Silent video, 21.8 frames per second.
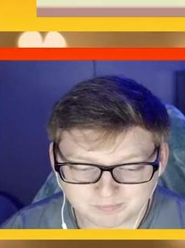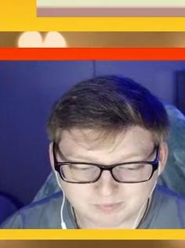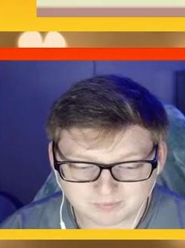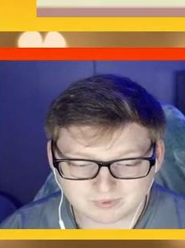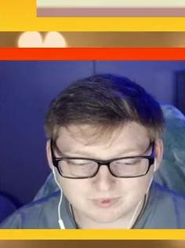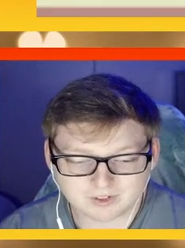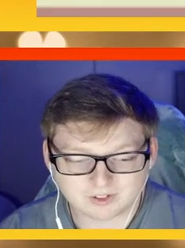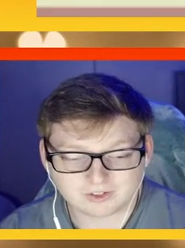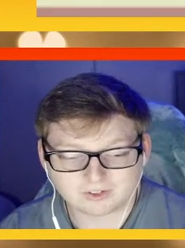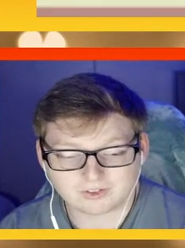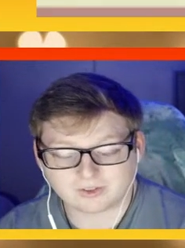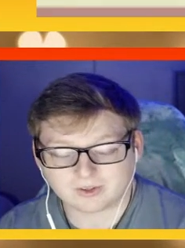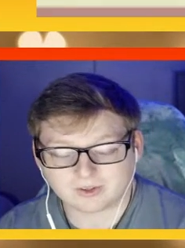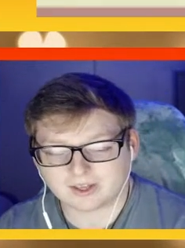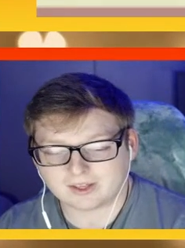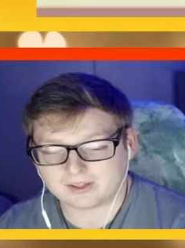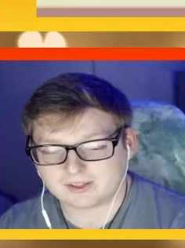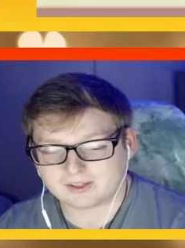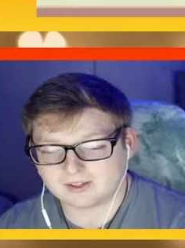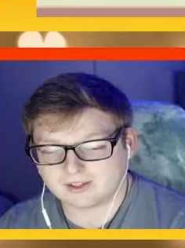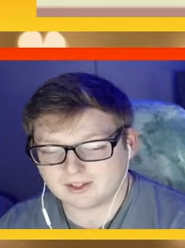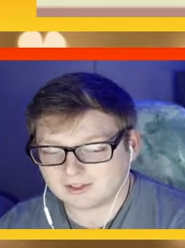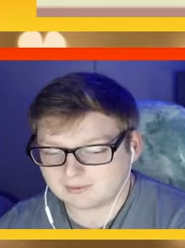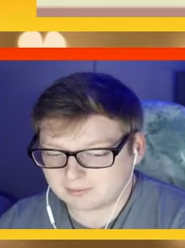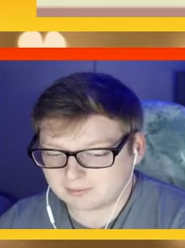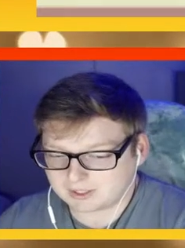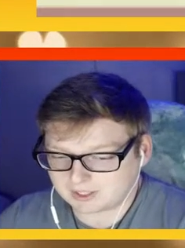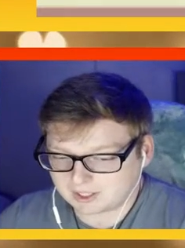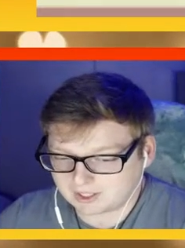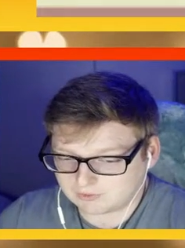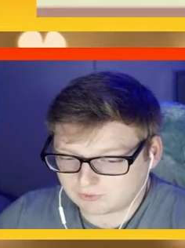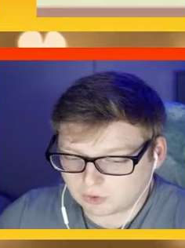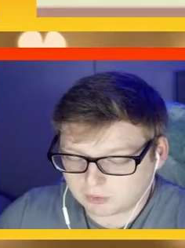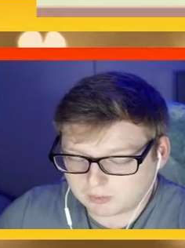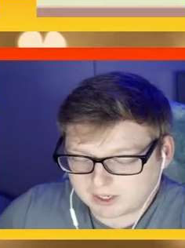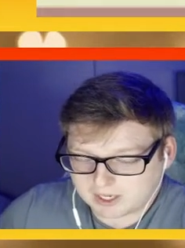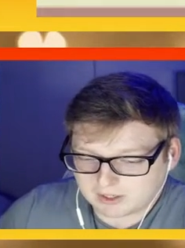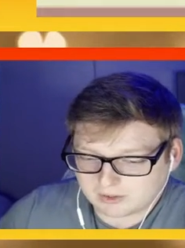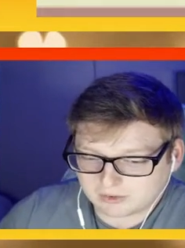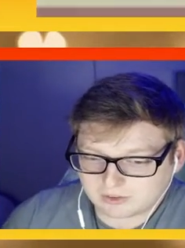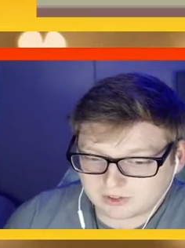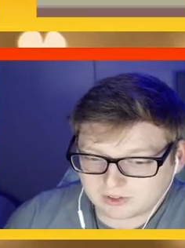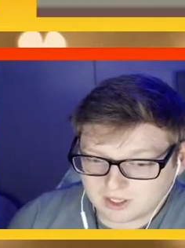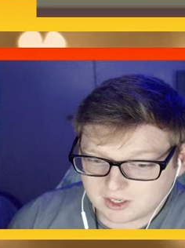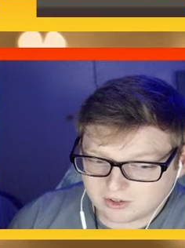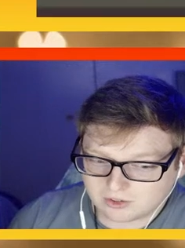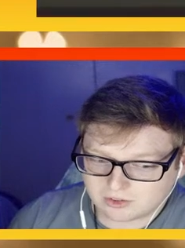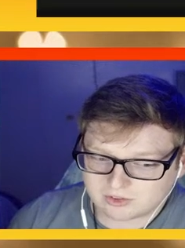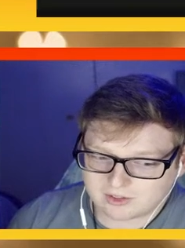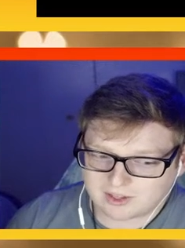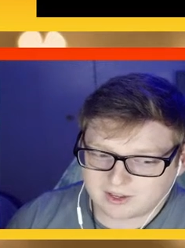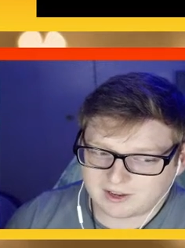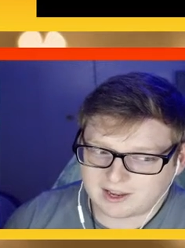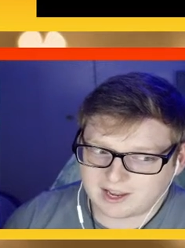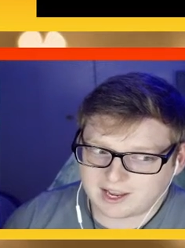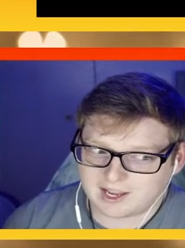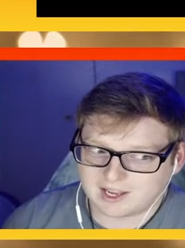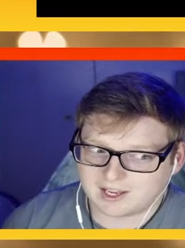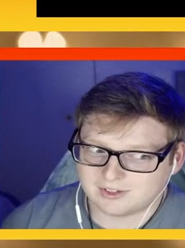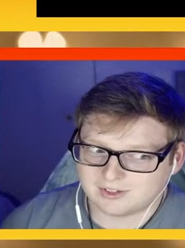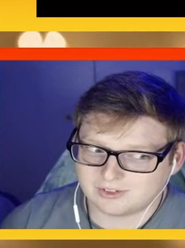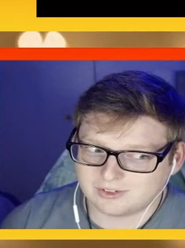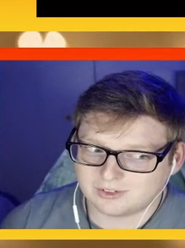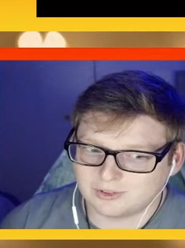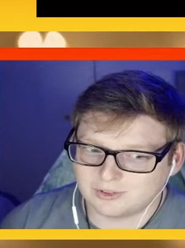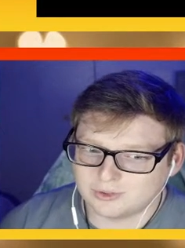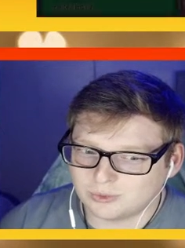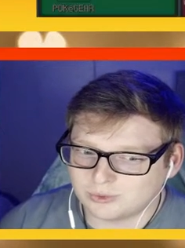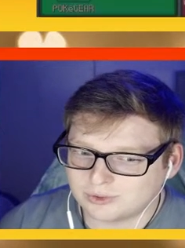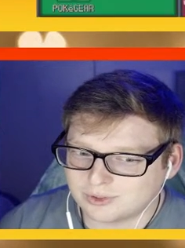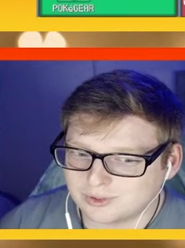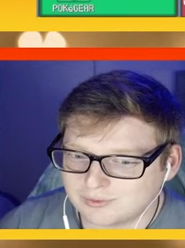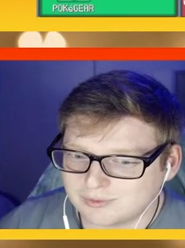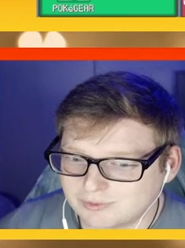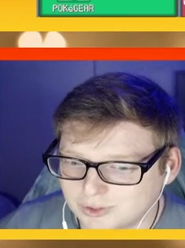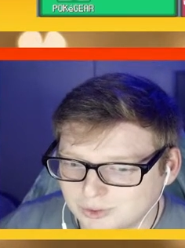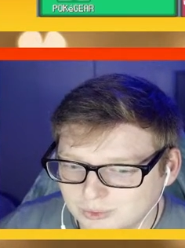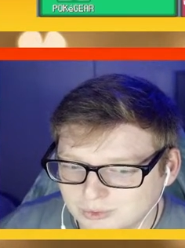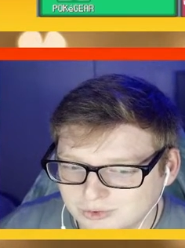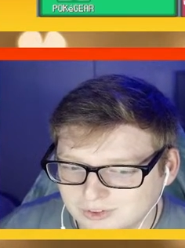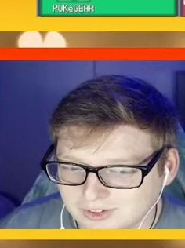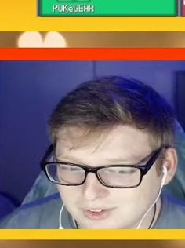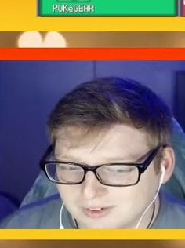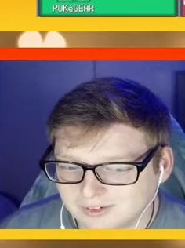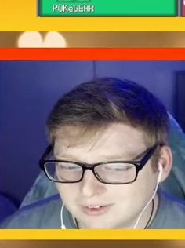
Because like in my last few battles, he just hasn't used confusion.